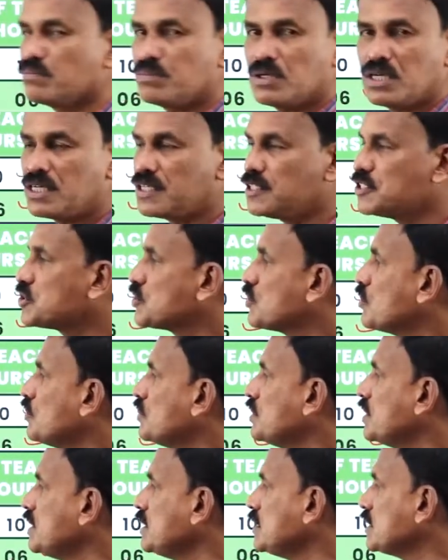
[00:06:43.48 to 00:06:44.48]
bill
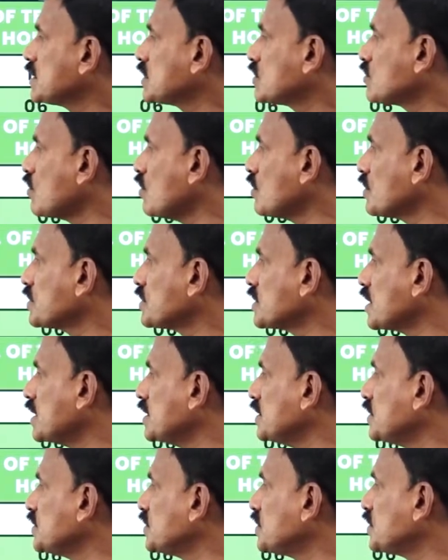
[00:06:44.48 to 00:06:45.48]
discounting, stocks
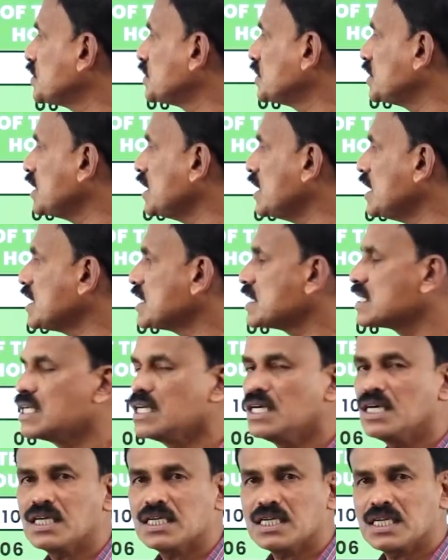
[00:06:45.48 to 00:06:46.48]
and shares,
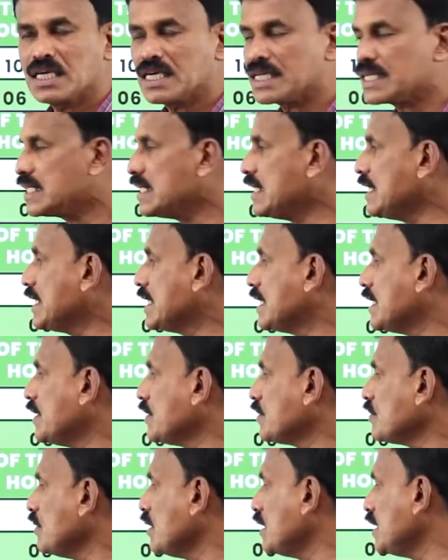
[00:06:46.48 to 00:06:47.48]
learning
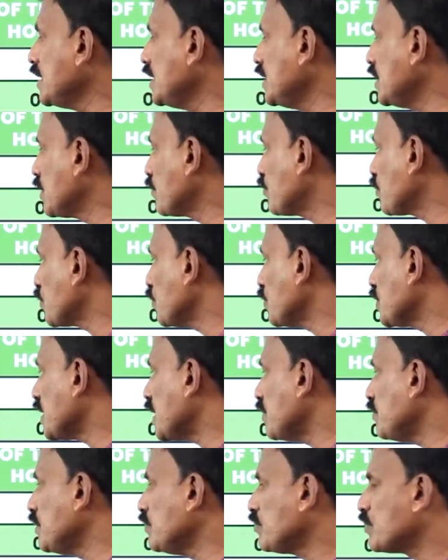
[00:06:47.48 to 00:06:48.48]
curve, linear
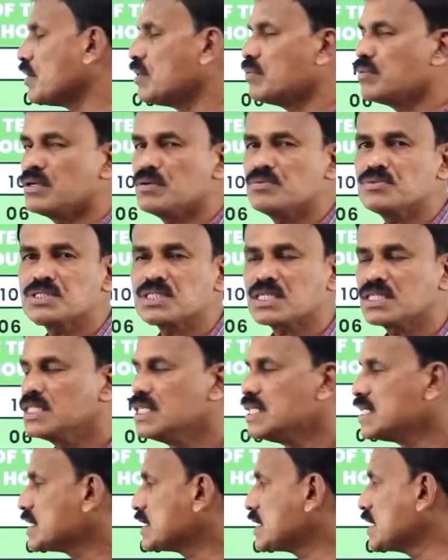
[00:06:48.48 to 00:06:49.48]
programming problems,
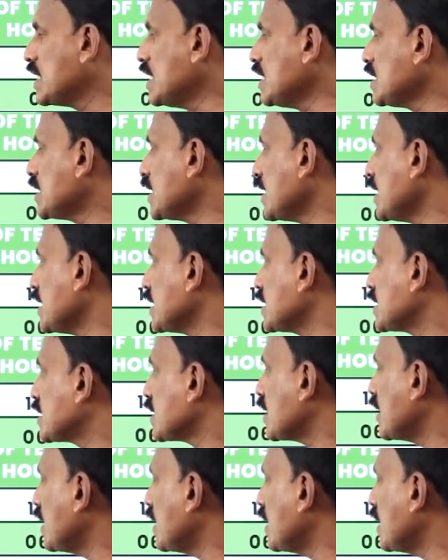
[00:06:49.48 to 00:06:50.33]
sales tax